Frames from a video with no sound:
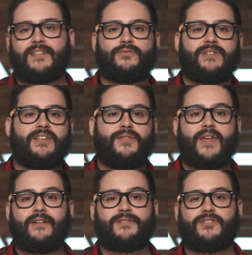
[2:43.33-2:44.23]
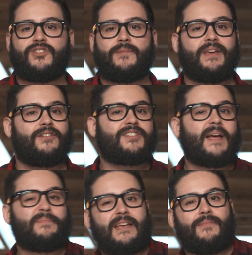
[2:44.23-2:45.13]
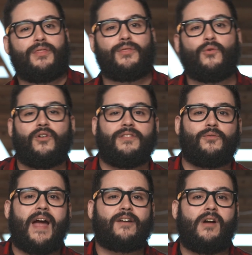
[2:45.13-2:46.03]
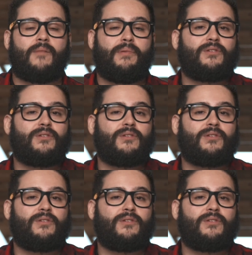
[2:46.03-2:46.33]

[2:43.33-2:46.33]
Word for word: since we see Thanos' ship intercept him and Thor in the Ragnarok